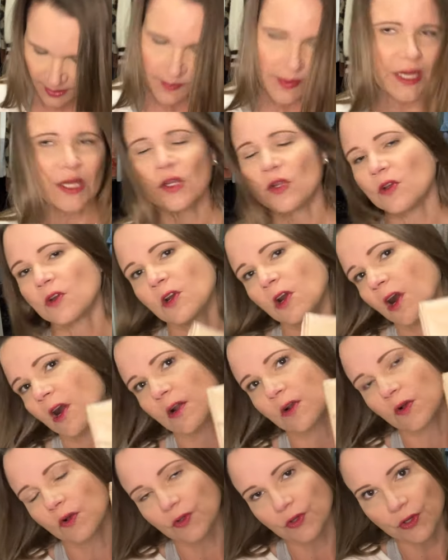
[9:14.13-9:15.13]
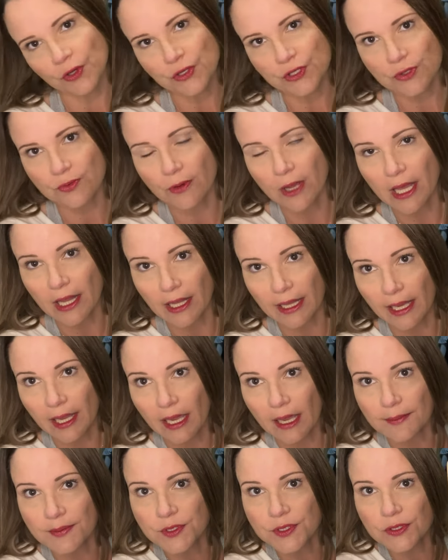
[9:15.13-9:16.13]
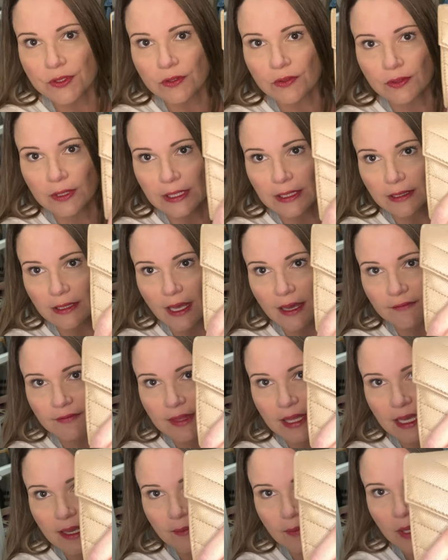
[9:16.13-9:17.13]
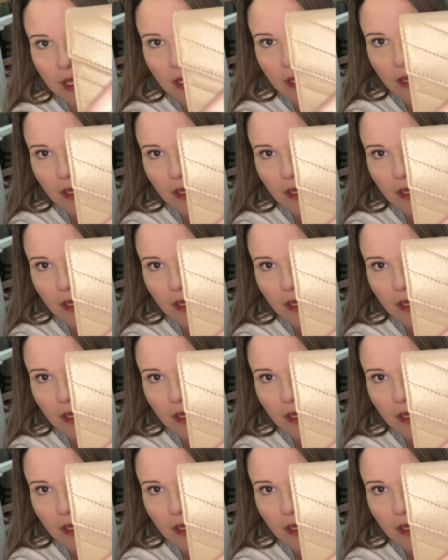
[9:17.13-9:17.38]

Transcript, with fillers: my new card holders, while I absolutely love them,